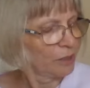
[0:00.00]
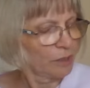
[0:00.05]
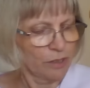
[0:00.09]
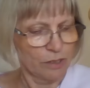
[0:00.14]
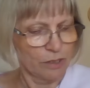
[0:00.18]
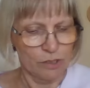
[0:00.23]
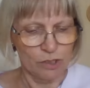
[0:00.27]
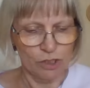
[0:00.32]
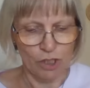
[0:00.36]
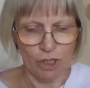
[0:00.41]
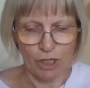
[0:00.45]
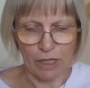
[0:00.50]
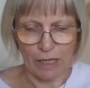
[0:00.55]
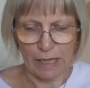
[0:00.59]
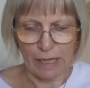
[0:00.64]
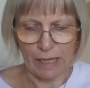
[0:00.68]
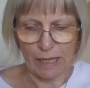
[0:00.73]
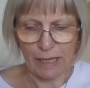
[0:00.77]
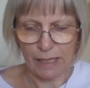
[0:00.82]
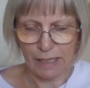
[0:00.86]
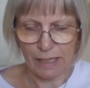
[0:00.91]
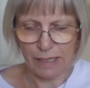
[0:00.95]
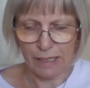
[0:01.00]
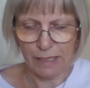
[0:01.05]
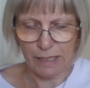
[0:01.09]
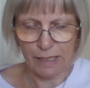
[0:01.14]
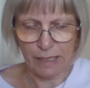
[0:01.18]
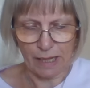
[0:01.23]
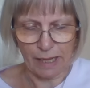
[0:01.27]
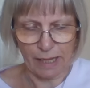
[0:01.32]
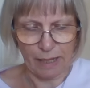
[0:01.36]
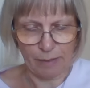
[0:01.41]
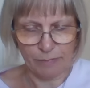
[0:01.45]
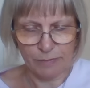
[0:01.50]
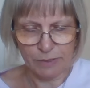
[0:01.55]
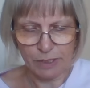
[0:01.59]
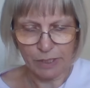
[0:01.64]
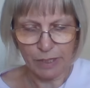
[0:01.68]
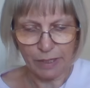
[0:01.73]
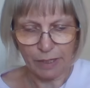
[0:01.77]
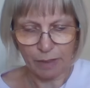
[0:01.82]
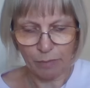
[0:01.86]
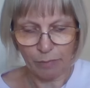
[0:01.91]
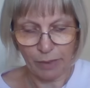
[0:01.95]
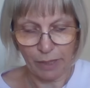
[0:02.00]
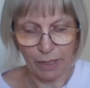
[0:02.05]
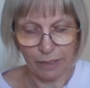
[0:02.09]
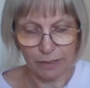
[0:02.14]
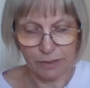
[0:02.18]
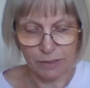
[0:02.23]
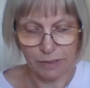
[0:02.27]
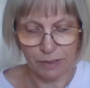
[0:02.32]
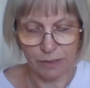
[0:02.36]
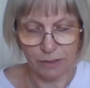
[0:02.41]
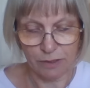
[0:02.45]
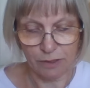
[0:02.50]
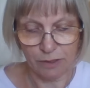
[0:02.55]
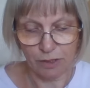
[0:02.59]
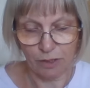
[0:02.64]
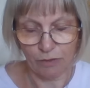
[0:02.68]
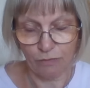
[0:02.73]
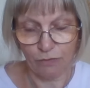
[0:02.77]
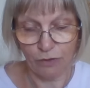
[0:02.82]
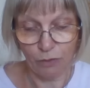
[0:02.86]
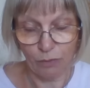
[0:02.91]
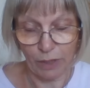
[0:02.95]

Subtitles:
So I am taking part in a few